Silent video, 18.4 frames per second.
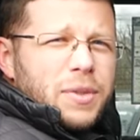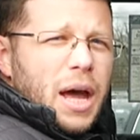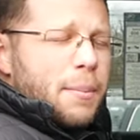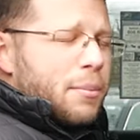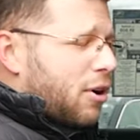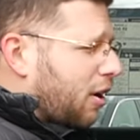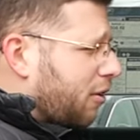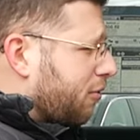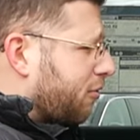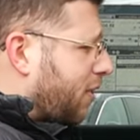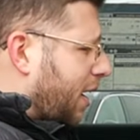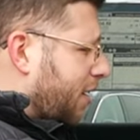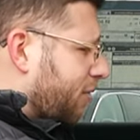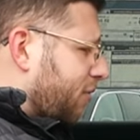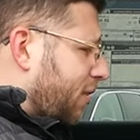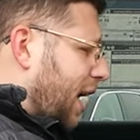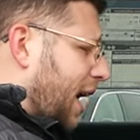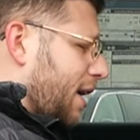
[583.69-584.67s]
I'm around
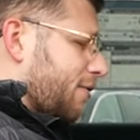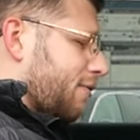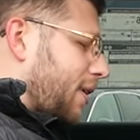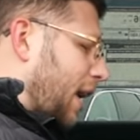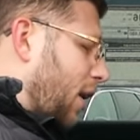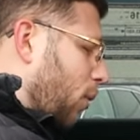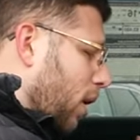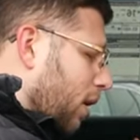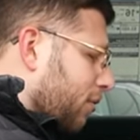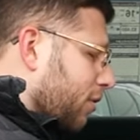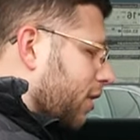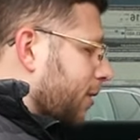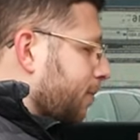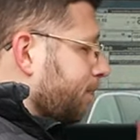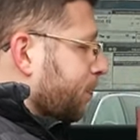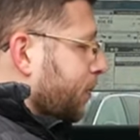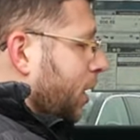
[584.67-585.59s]
5'5. However,